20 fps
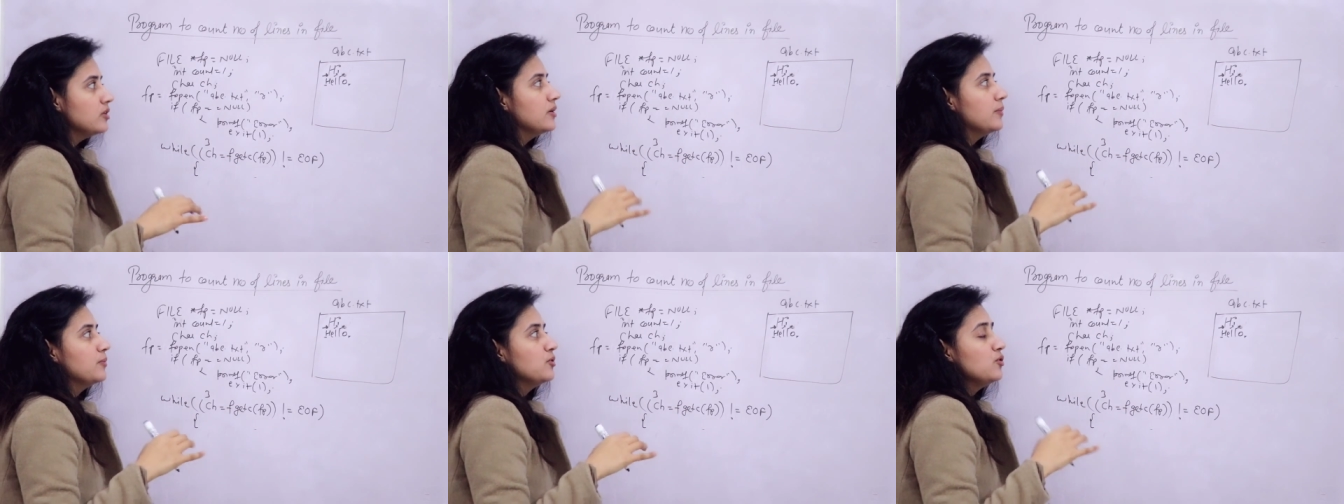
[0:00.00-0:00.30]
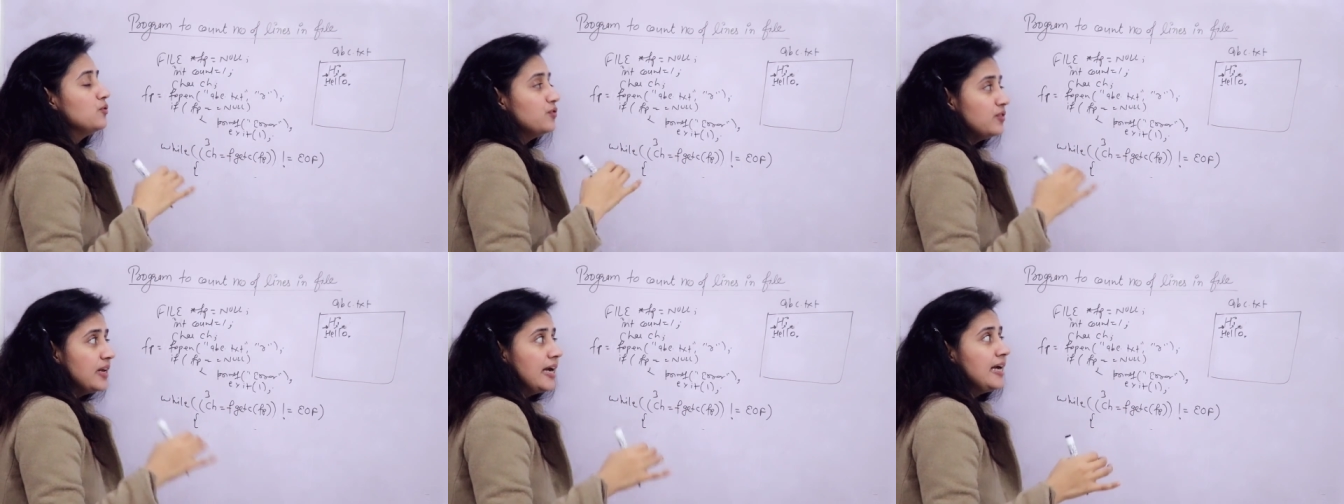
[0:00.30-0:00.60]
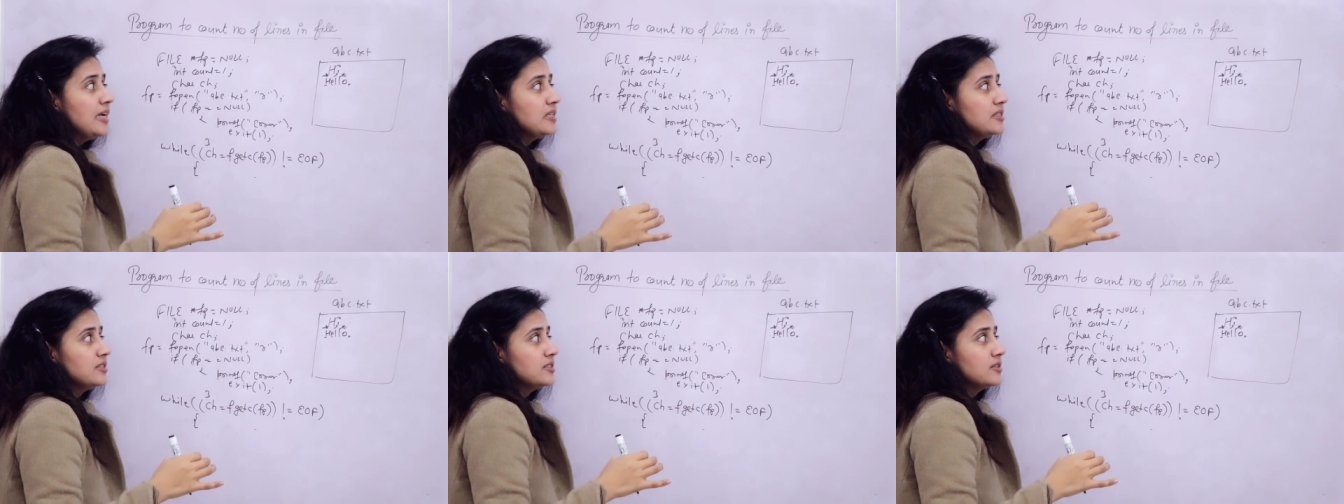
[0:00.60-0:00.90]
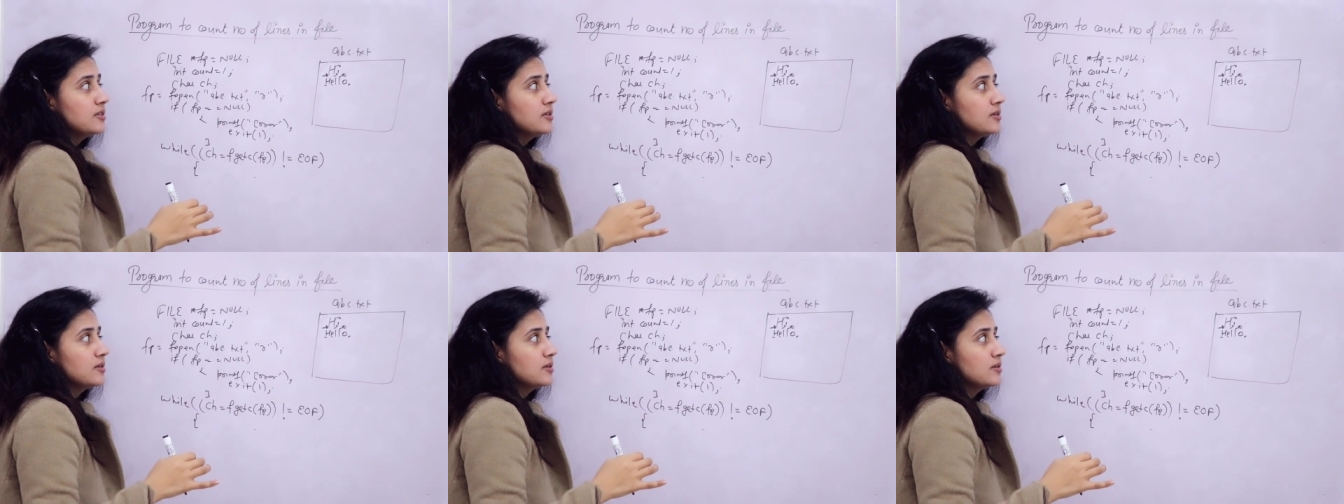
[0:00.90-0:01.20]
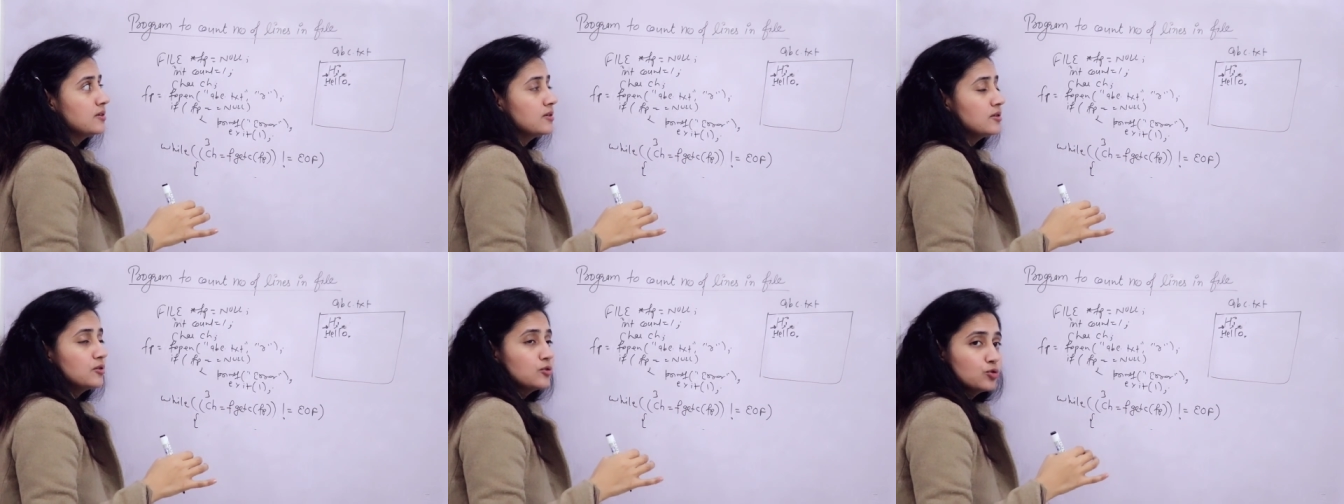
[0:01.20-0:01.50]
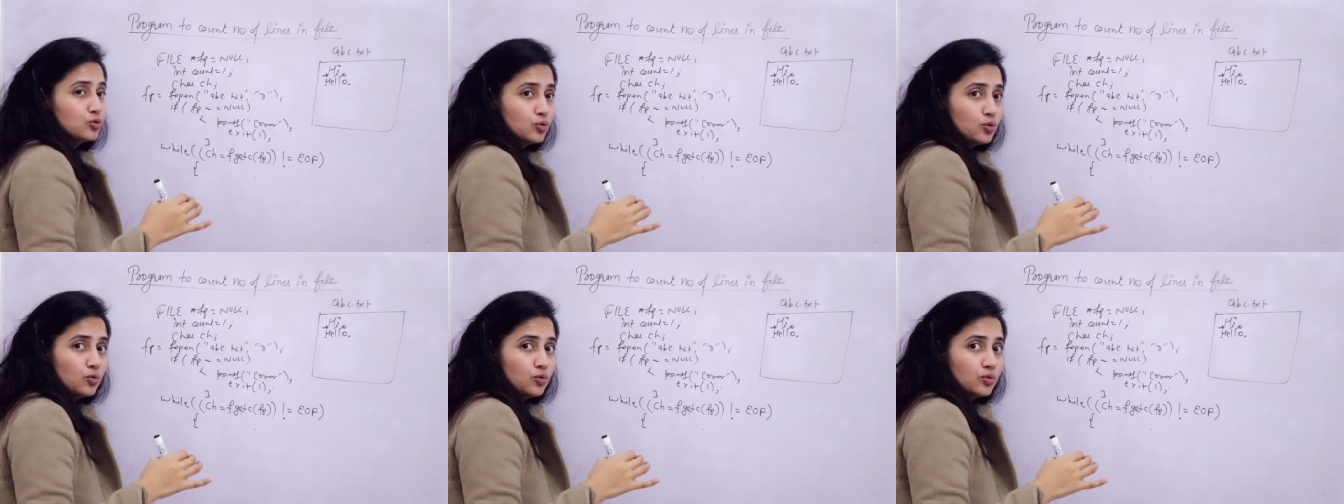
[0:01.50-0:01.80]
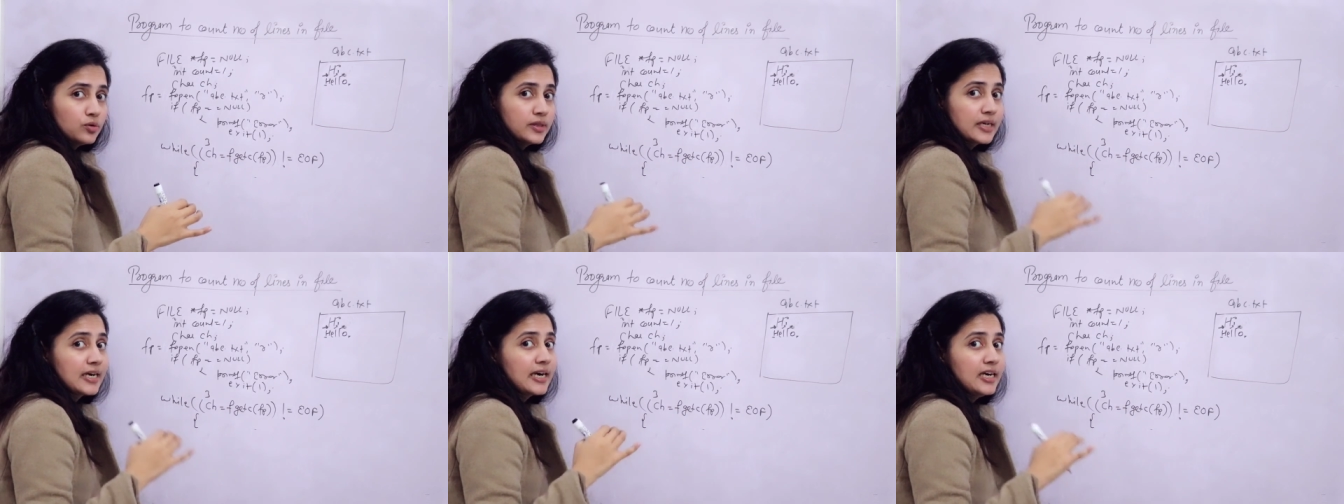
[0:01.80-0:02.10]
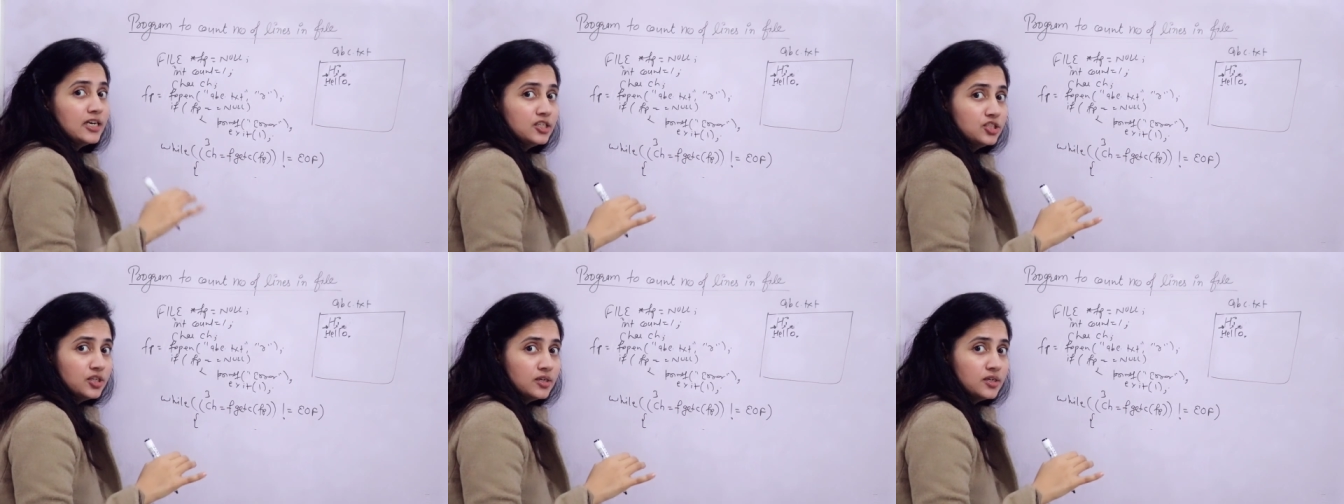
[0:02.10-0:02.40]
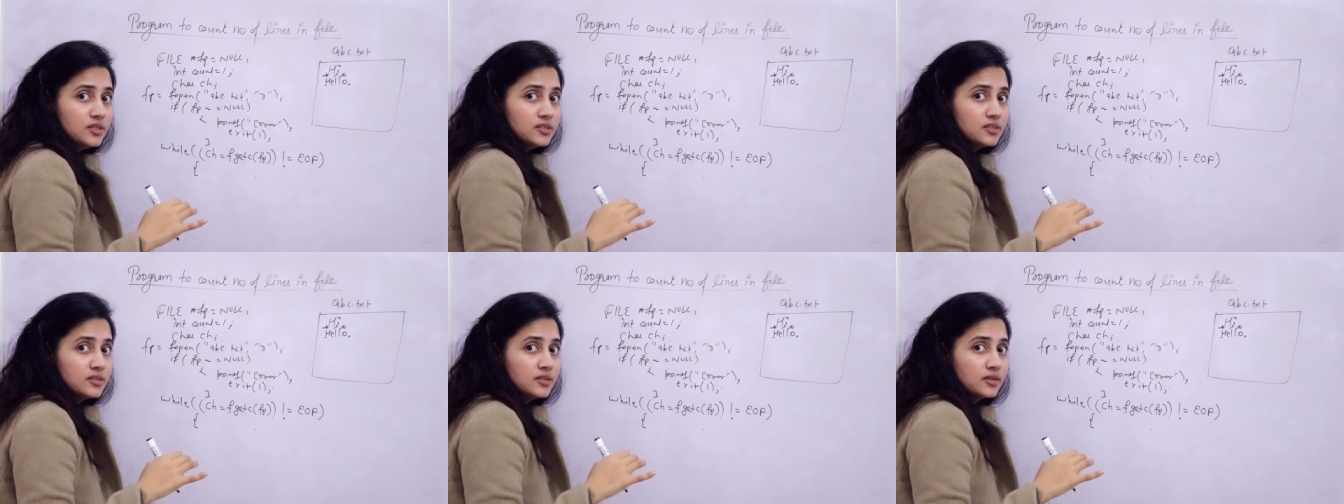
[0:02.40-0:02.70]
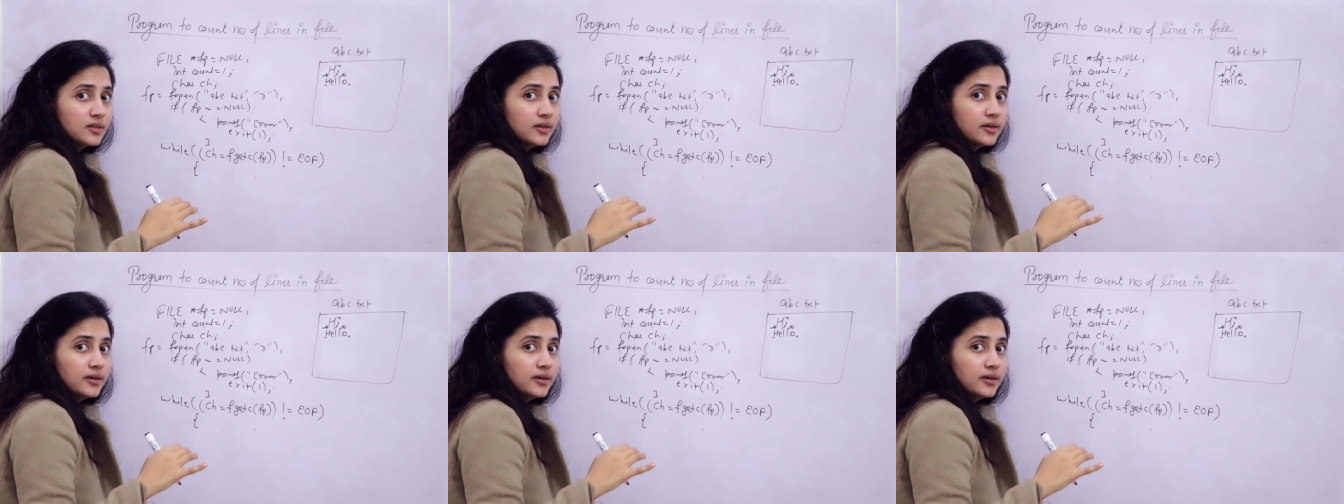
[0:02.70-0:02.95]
number of lines. So the condition is,